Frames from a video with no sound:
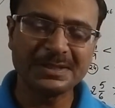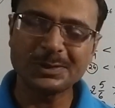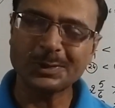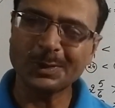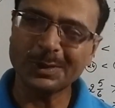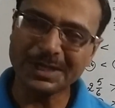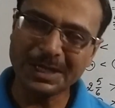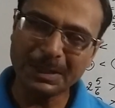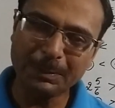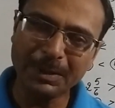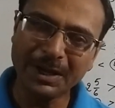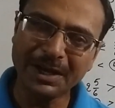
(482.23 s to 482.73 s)

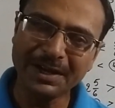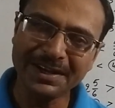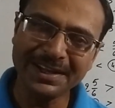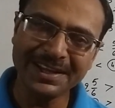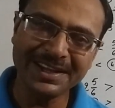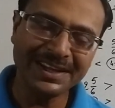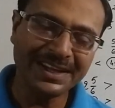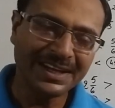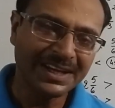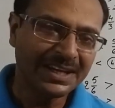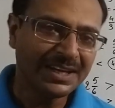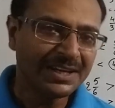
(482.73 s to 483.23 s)
So keep
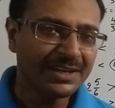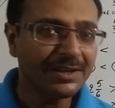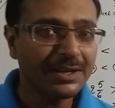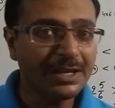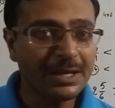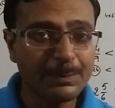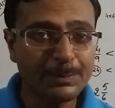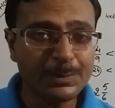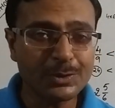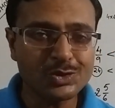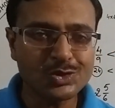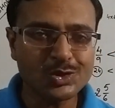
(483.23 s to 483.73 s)
learning,
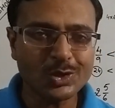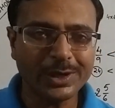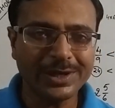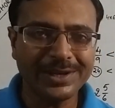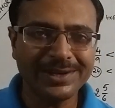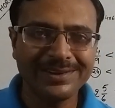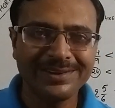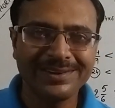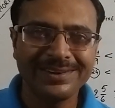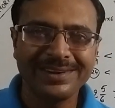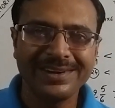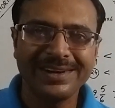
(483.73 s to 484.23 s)
keep
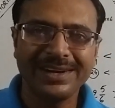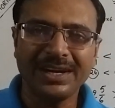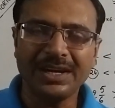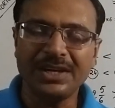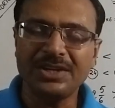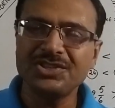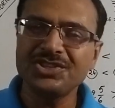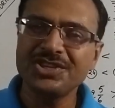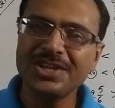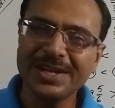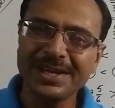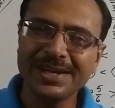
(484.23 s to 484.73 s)
enjoying,
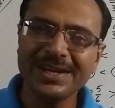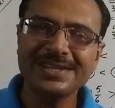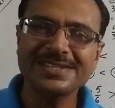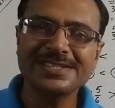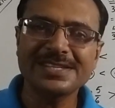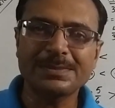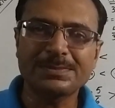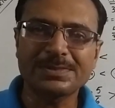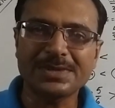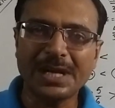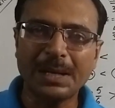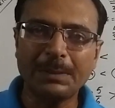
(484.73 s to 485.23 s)
and share and
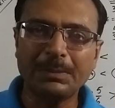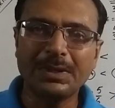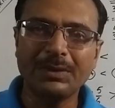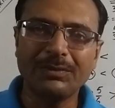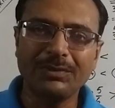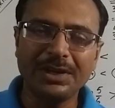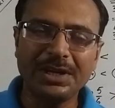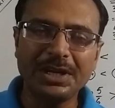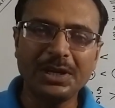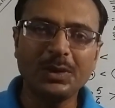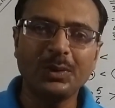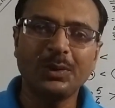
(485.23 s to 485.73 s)
subscribe the
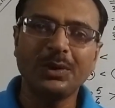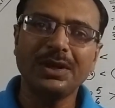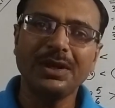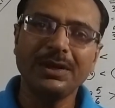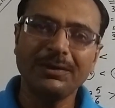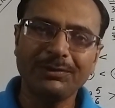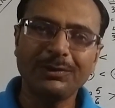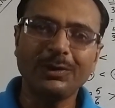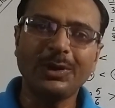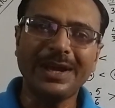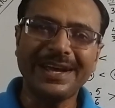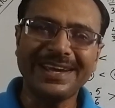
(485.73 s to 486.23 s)
video
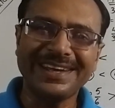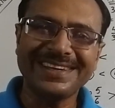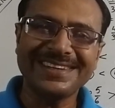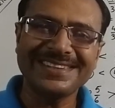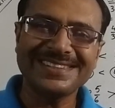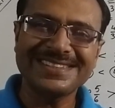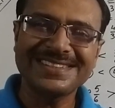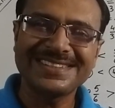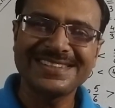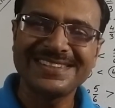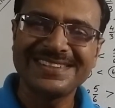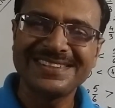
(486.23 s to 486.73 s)
if you like
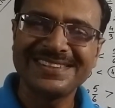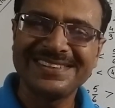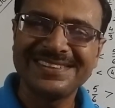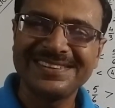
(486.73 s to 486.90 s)
it.